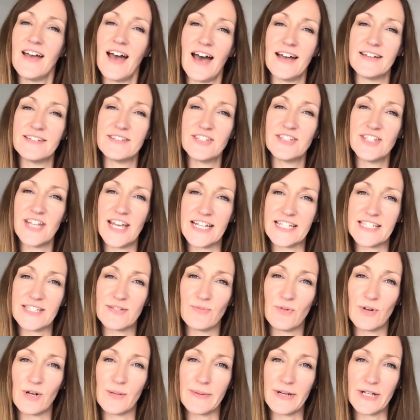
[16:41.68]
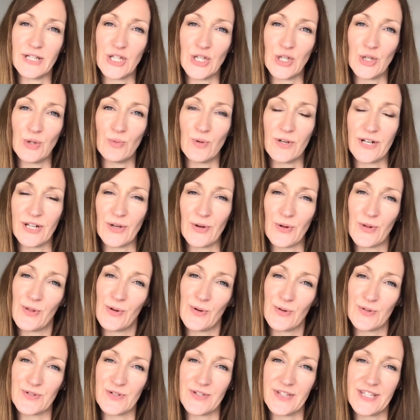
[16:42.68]
And Chet, what about you? What are your
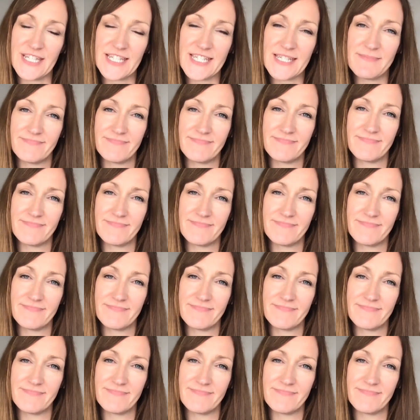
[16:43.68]
thoughts on this?